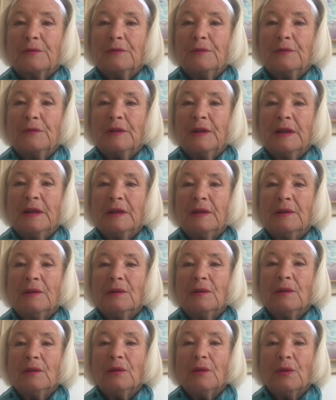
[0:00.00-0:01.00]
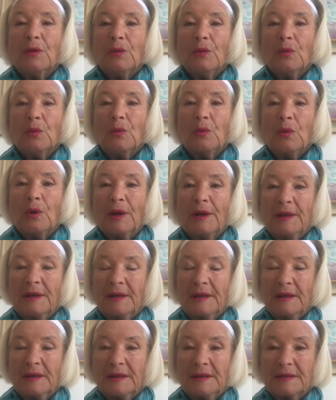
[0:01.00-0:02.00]
Feel the
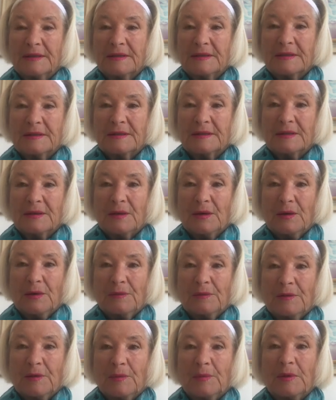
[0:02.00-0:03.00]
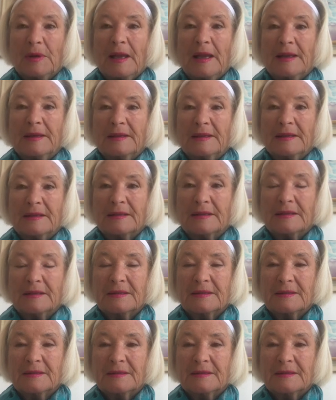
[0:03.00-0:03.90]
oneness of the planet.